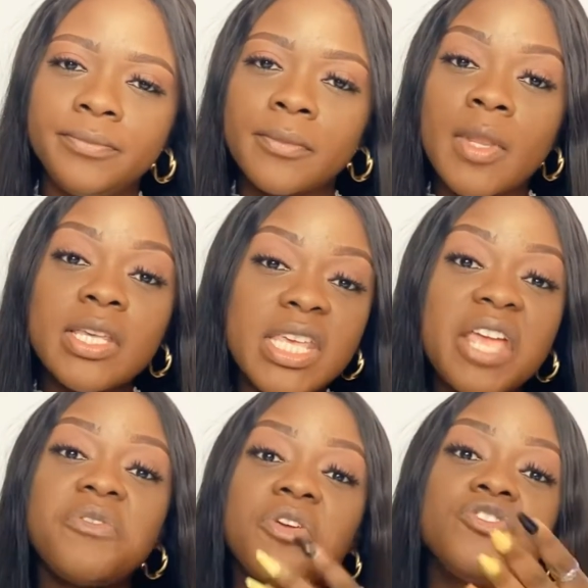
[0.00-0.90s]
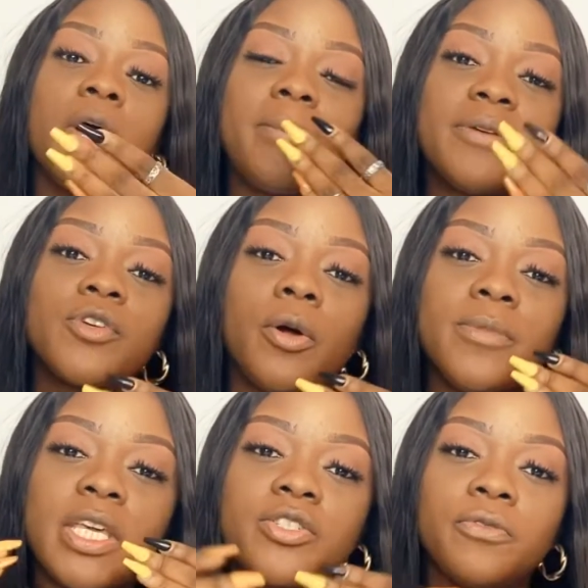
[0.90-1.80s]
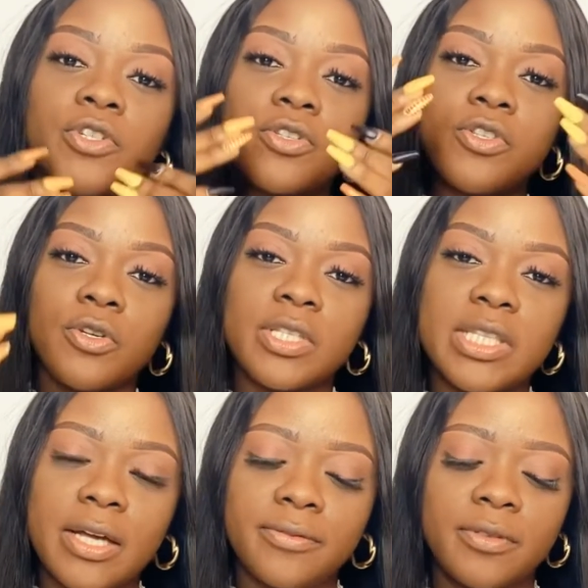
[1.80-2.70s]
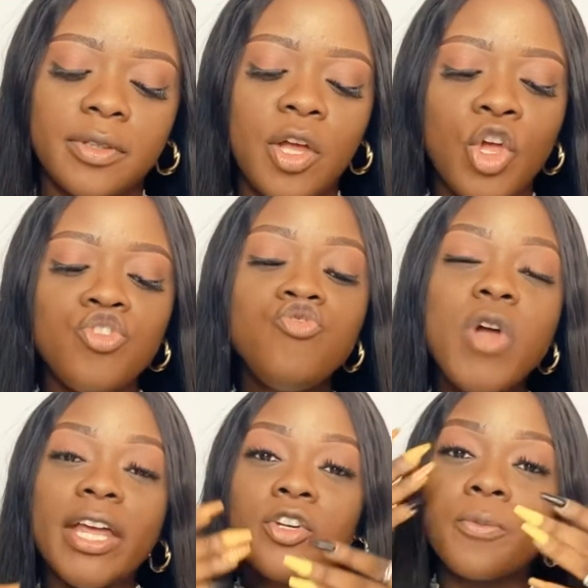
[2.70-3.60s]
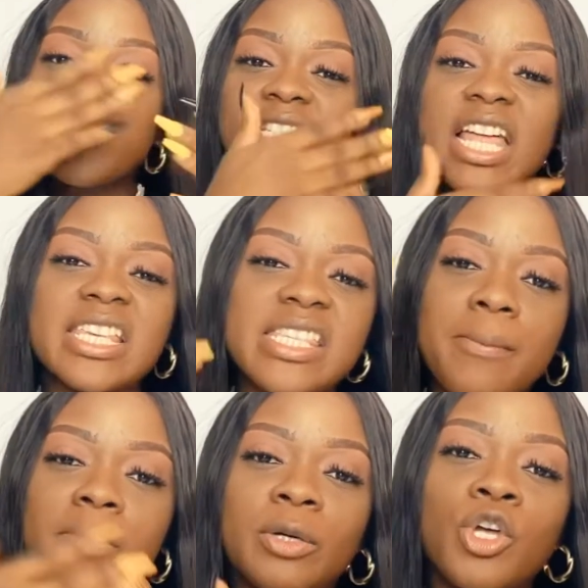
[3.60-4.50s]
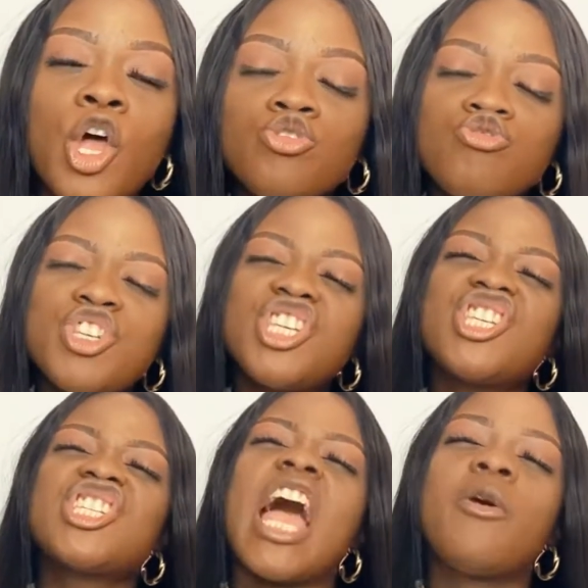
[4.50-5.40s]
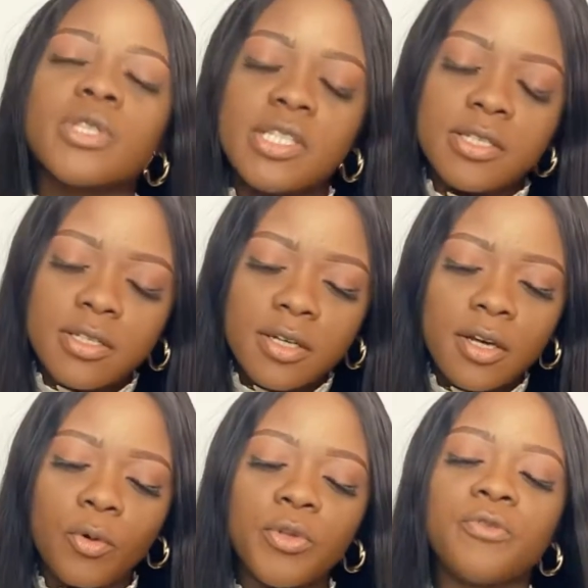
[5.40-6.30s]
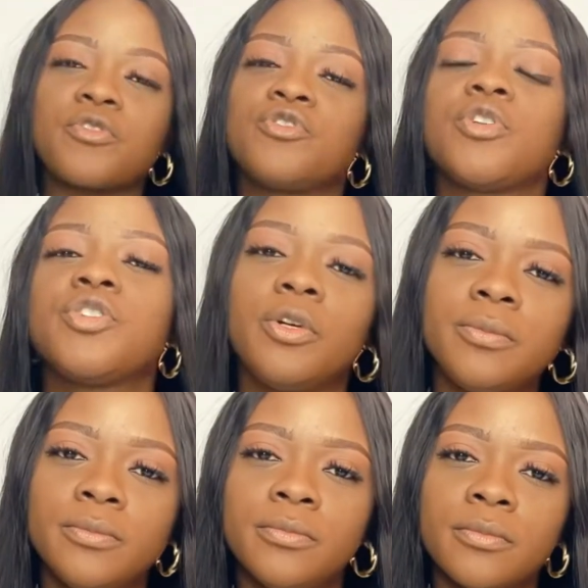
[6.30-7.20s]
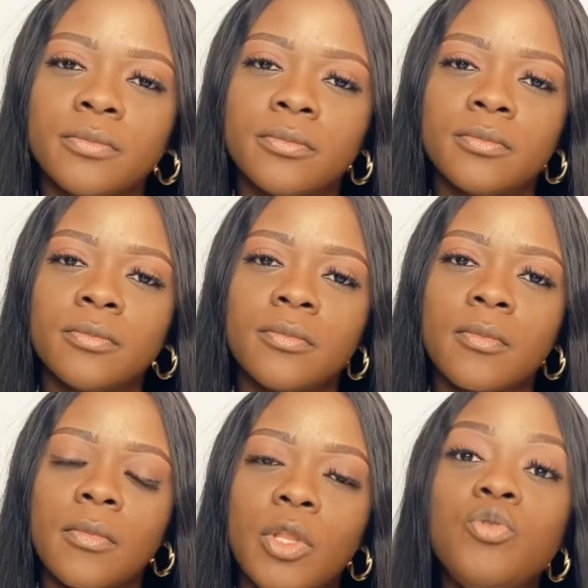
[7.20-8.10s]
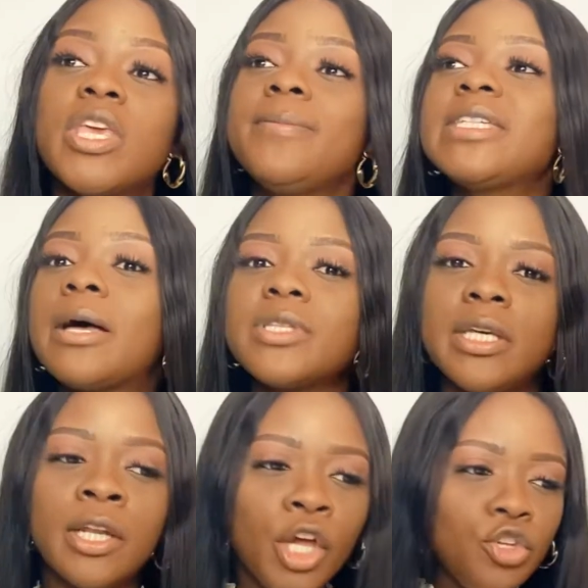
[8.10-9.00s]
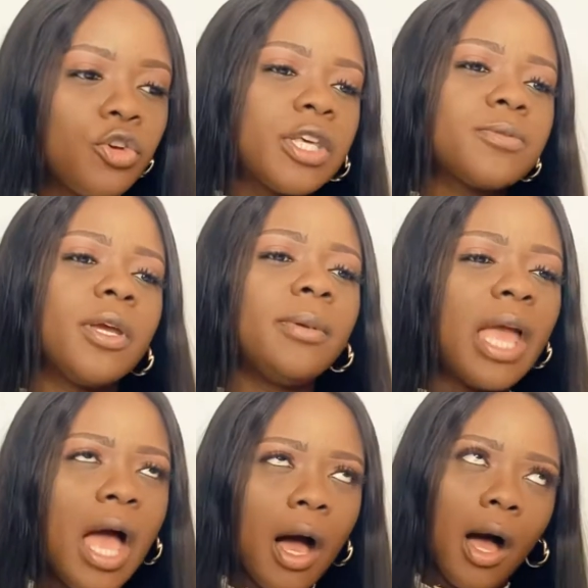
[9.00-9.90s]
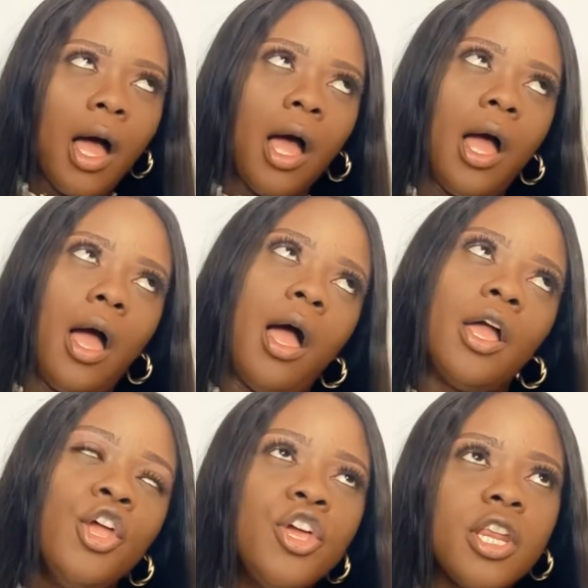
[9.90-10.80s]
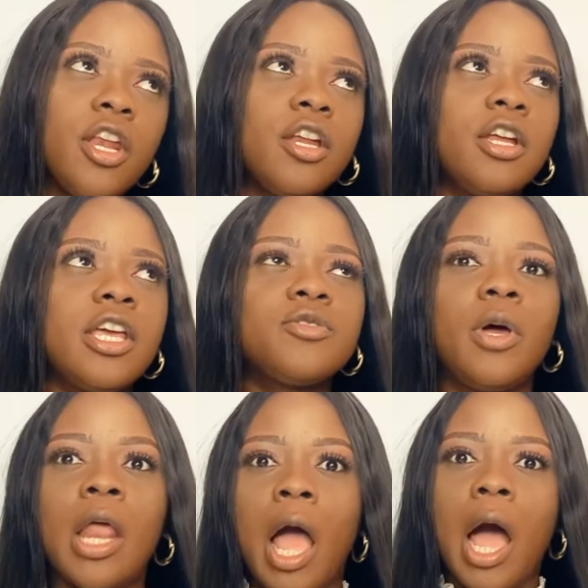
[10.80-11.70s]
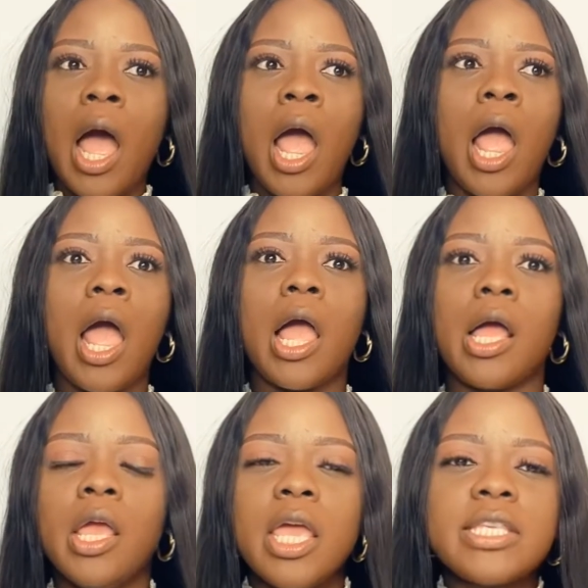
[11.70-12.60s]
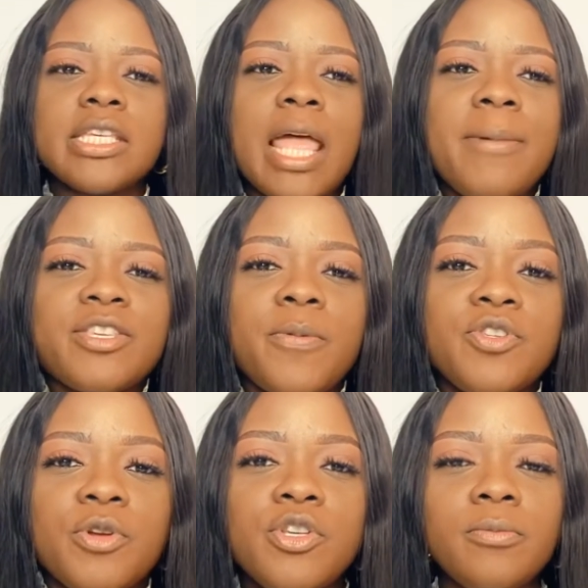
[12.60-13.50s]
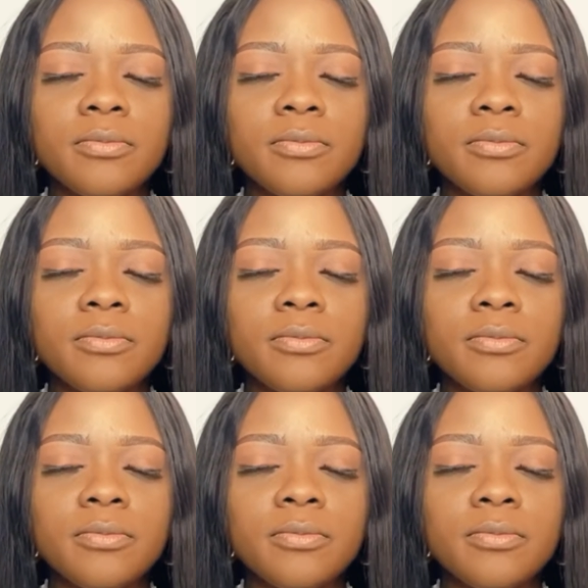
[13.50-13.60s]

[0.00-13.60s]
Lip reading: See, if you use your mouth to communicate your vision to your staff, you end up using that same mouth to shout with frustration. You keep shouting, you keep screaming, you did not do this one, is this time you're supposed to resume?